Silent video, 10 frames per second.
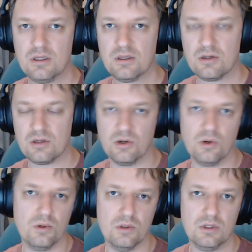
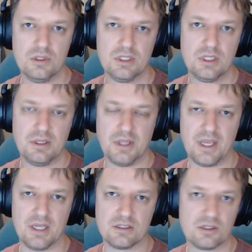goal
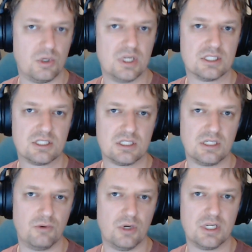and quests and
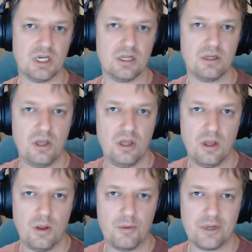whatnot,
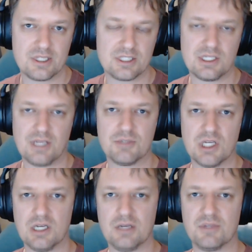but at the same
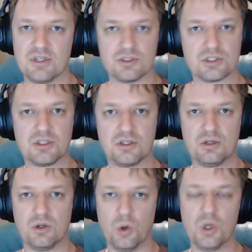time there is
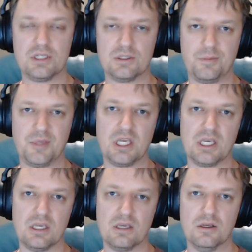going to
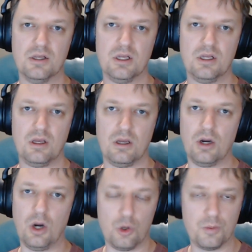be
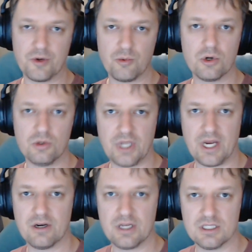open world
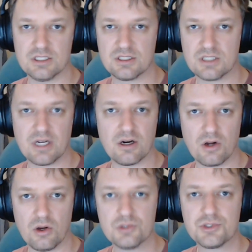areas that are
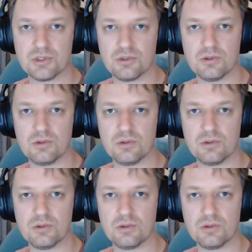also